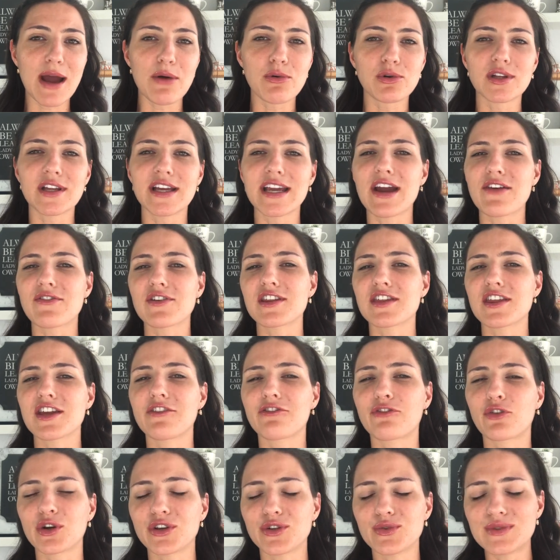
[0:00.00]
I will link
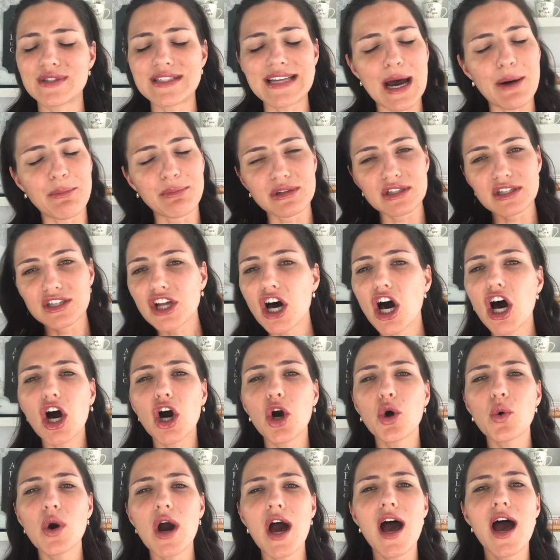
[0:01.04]
everything for you down
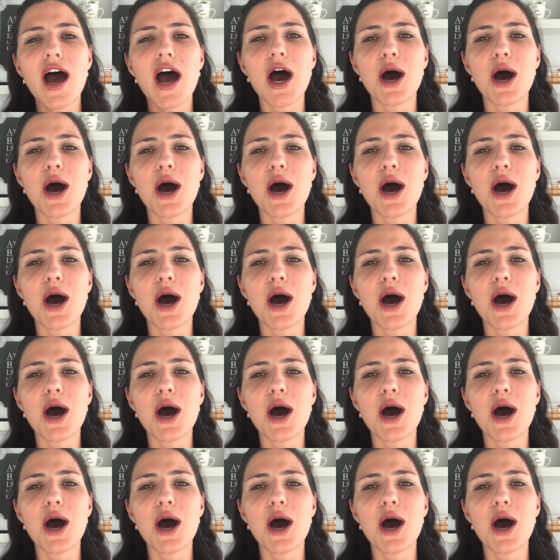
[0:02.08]
below.